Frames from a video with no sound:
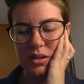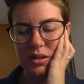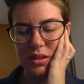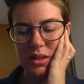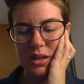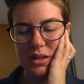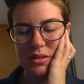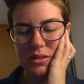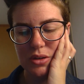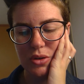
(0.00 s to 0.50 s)

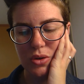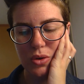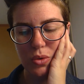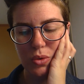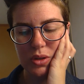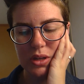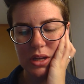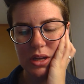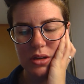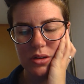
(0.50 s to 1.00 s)
Things you can
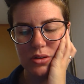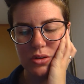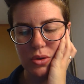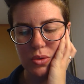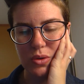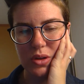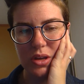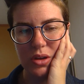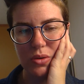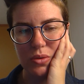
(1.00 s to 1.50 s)
only get in
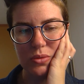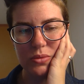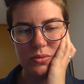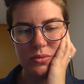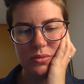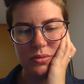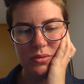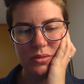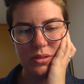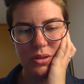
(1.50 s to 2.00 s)
Tokyo.
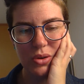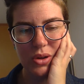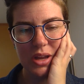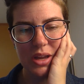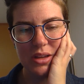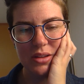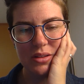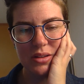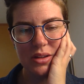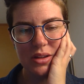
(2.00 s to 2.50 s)

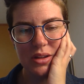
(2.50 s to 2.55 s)
Okay.